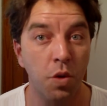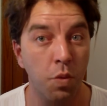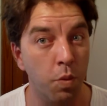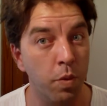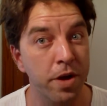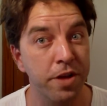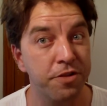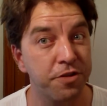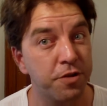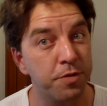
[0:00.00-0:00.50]

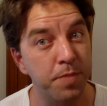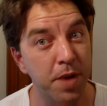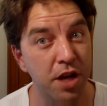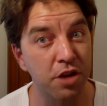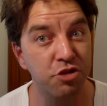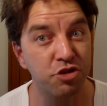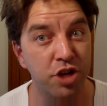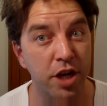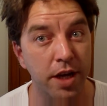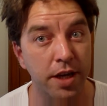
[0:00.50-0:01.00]
with
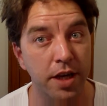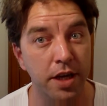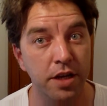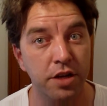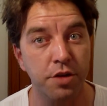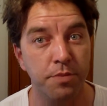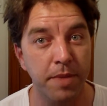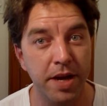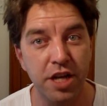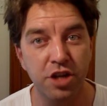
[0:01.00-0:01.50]
spell checking
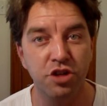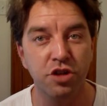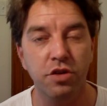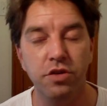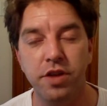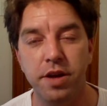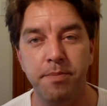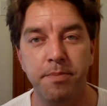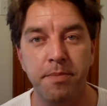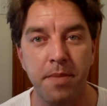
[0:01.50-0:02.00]
to make sure
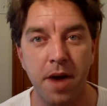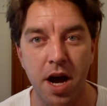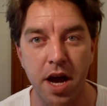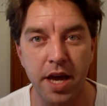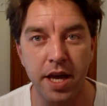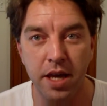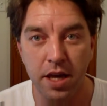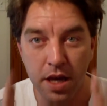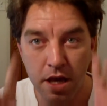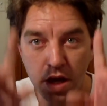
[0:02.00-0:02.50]
that
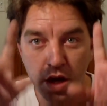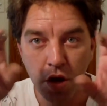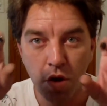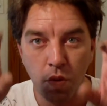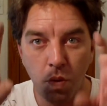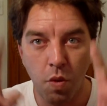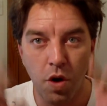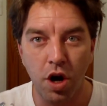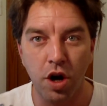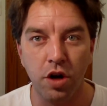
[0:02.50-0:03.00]
my
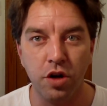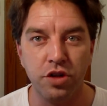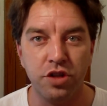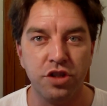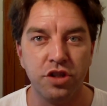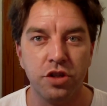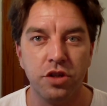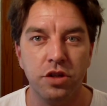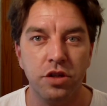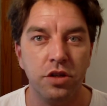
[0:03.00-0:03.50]
words